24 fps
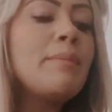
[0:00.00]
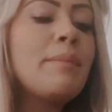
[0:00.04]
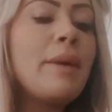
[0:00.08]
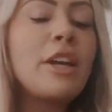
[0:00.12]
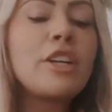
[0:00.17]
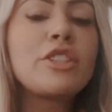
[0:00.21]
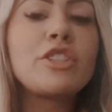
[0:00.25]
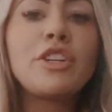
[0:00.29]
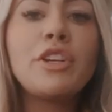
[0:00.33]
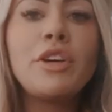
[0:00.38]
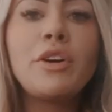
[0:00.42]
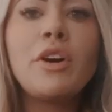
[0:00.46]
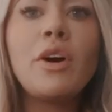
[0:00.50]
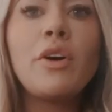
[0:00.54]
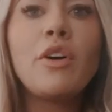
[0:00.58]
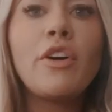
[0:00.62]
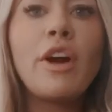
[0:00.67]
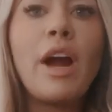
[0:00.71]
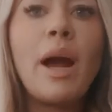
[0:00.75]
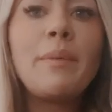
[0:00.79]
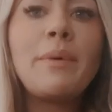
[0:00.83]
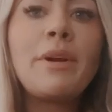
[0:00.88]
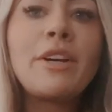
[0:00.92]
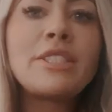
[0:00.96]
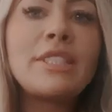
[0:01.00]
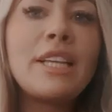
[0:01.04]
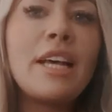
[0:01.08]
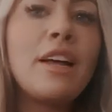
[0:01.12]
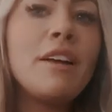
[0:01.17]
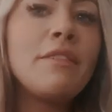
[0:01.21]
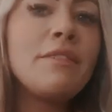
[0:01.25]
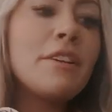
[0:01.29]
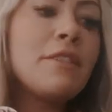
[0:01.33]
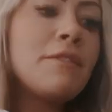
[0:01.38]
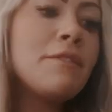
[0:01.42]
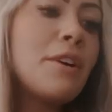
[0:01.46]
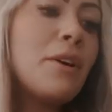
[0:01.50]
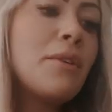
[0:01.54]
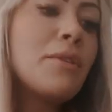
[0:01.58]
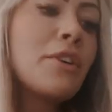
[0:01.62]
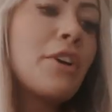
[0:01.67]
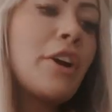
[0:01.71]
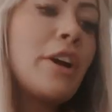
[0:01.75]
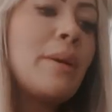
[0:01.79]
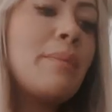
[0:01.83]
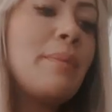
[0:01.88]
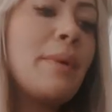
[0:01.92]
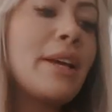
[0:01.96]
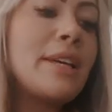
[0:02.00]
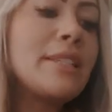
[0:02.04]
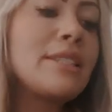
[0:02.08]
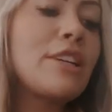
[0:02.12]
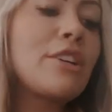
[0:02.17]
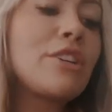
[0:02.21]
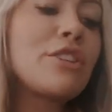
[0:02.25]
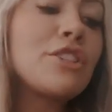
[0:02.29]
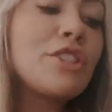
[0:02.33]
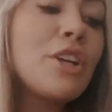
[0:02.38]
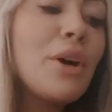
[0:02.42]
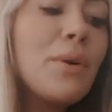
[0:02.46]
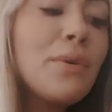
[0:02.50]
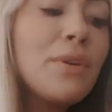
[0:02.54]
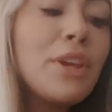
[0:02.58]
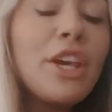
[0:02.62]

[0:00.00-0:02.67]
Make sure you go grab yourself a foam grip because they're so